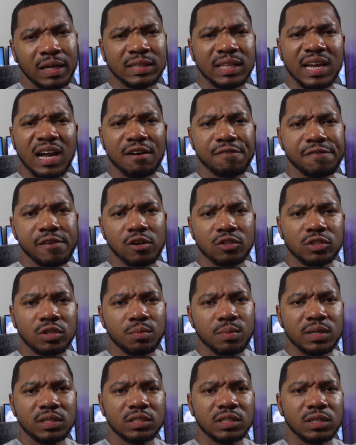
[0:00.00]
I think I failed to
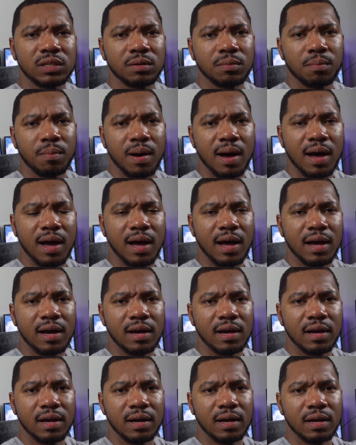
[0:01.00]
mention my
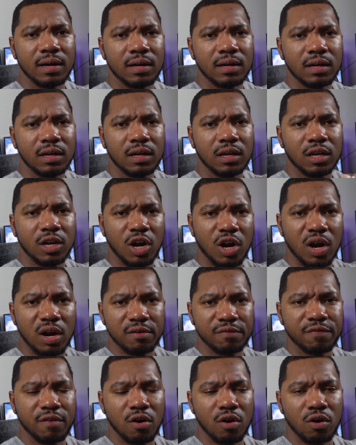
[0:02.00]
uh,
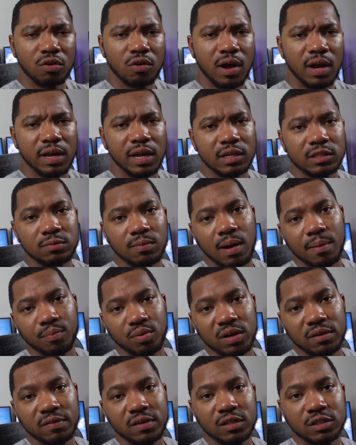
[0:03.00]
current phone, or I guess my
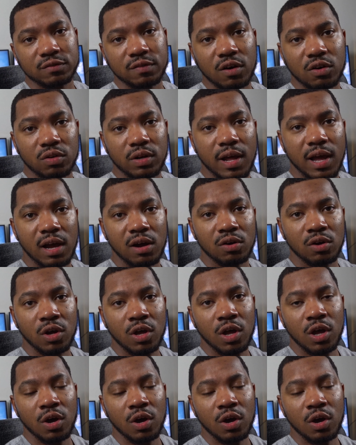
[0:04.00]
previous phone now,